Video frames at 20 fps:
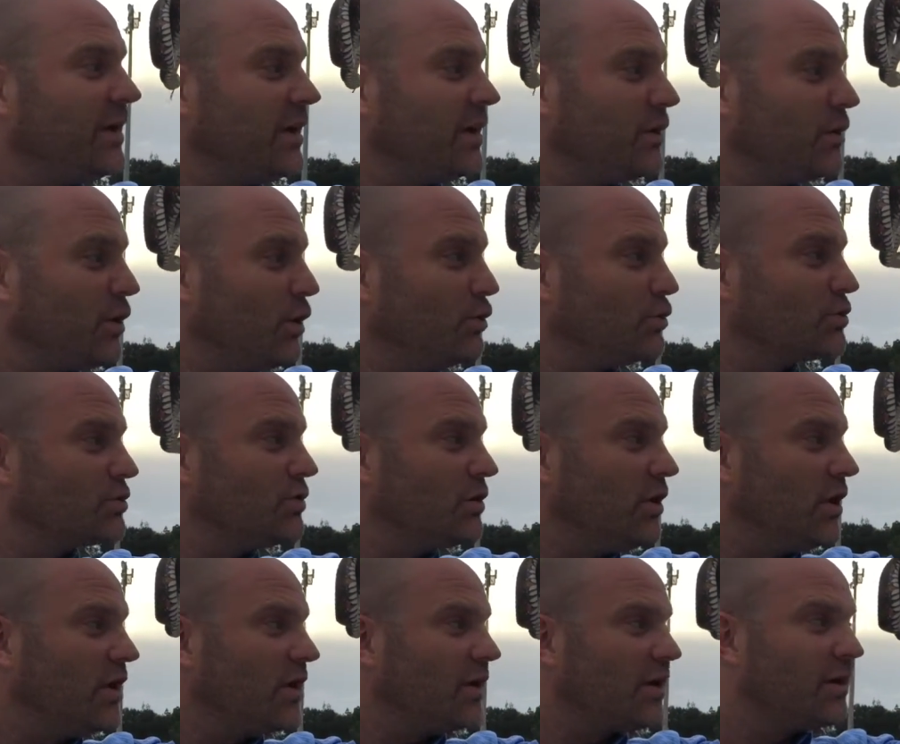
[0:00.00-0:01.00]
close
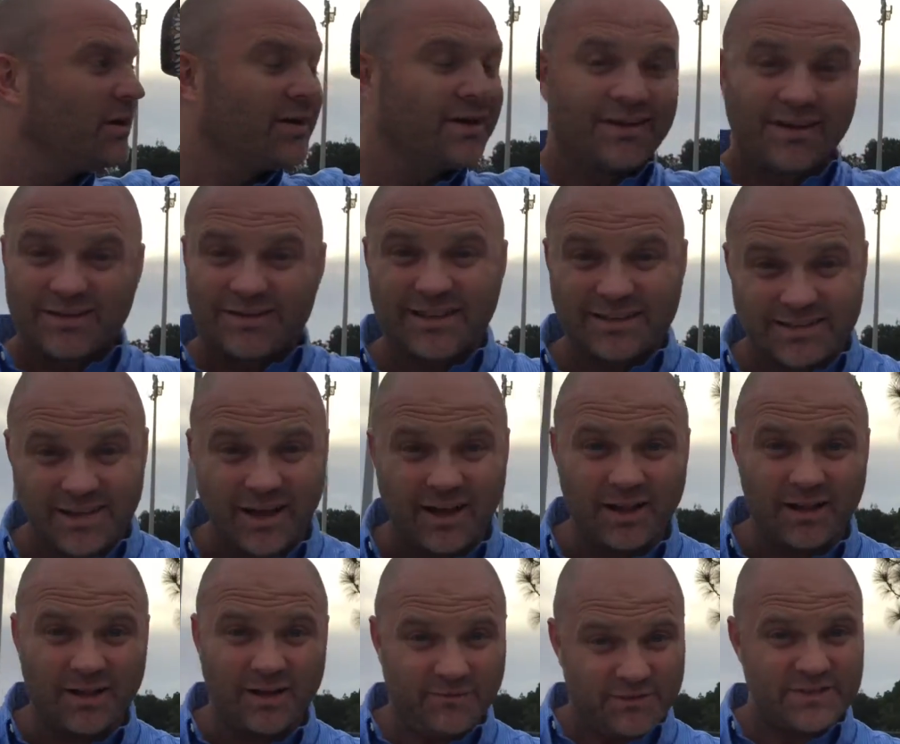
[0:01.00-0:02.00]
look to
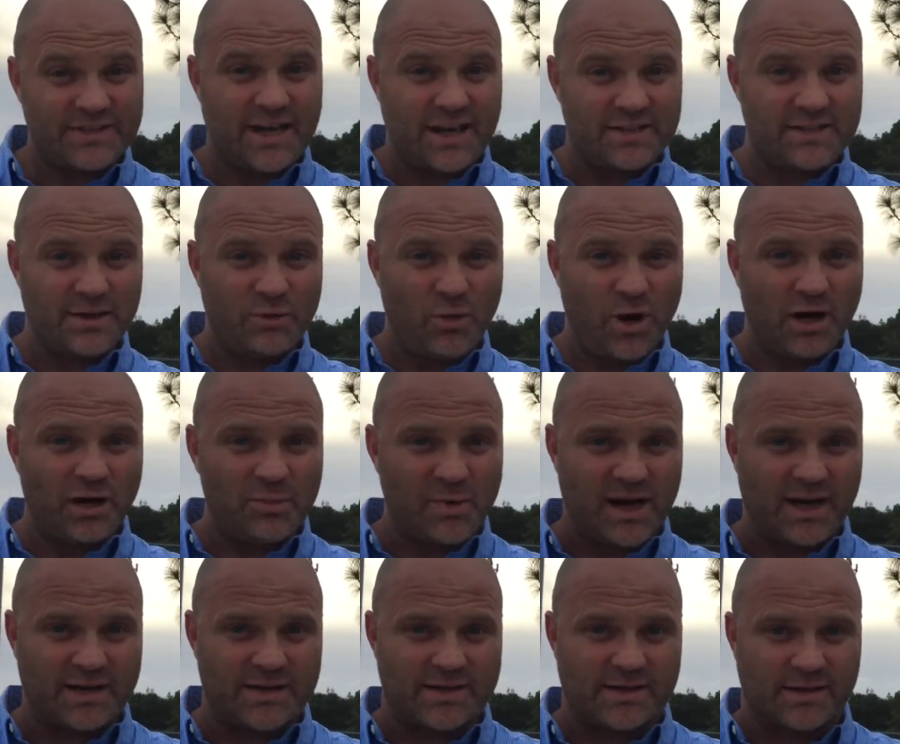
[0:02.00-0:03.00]
tell if it's actually a water
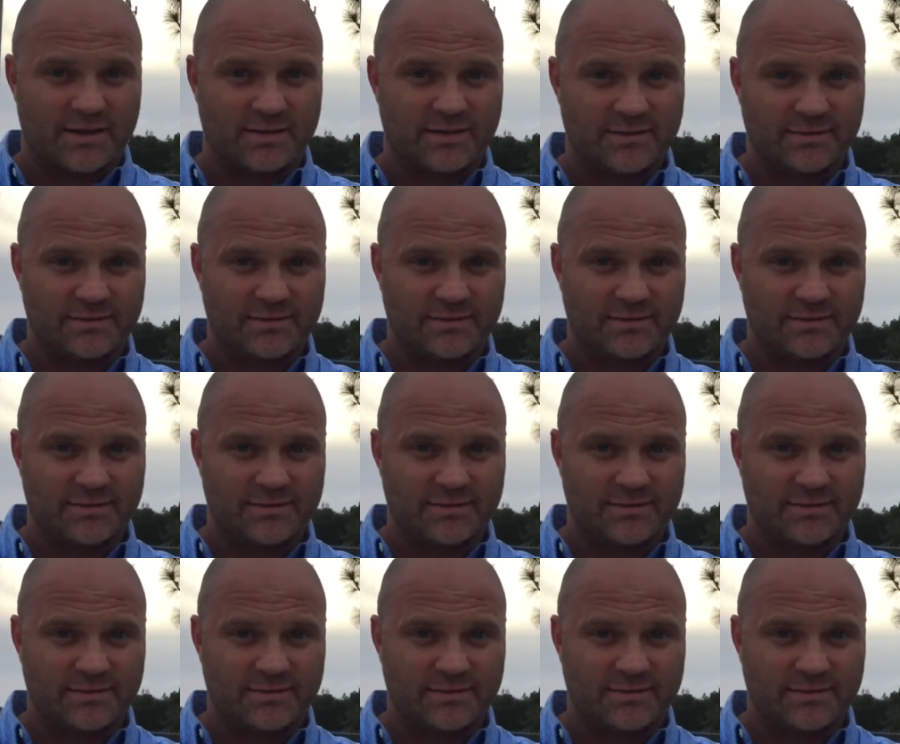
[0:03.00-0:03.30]
moccasin.